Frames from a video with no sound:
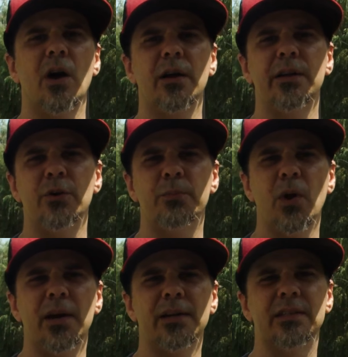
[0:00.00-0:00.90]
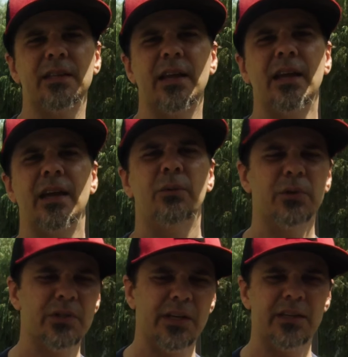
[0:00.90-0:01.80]
audio products. And we'll
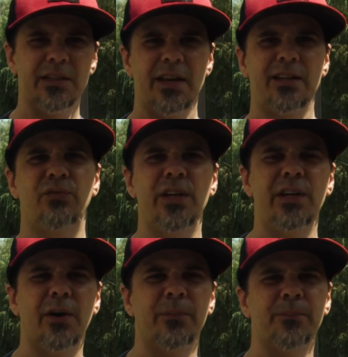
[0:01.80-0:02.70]
see you in the next video.